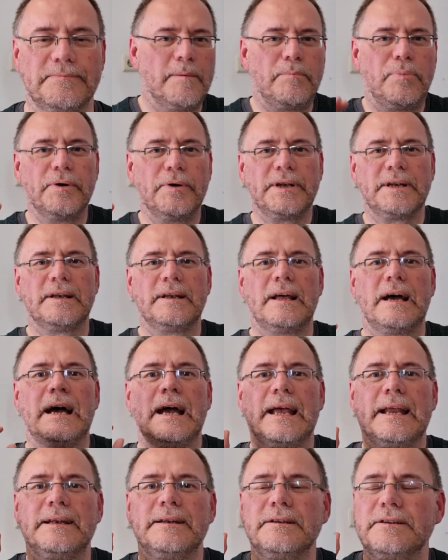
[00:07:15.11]
Point
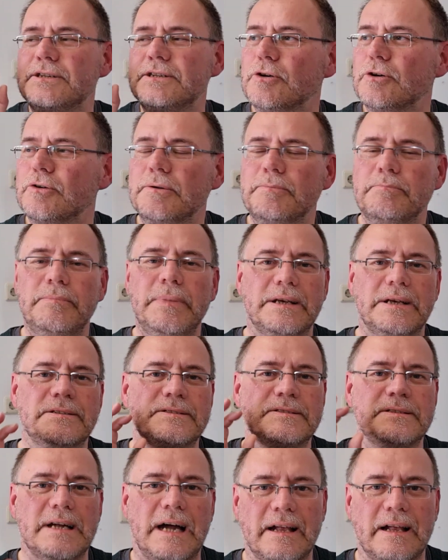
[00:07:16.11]
nine, don't mix
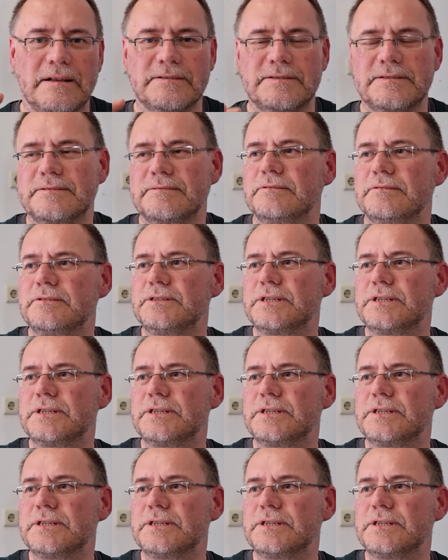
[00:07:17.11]
styles.